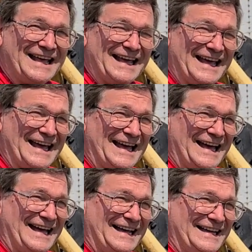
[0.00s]

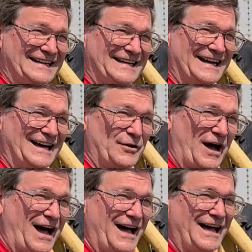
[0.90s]
And
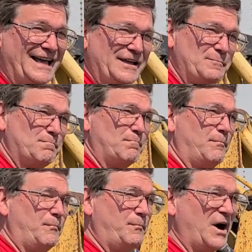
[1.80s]
I
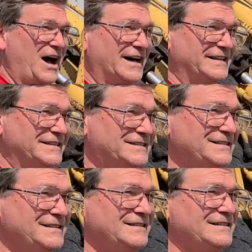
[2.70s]
bought it
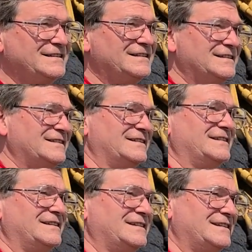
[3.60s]

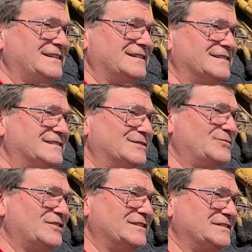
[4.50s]

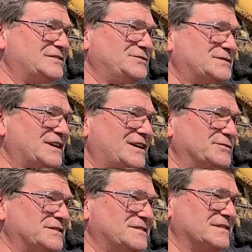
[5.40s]
somewhere in the
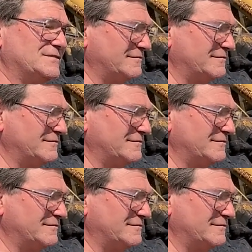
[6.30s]
2000s, I don't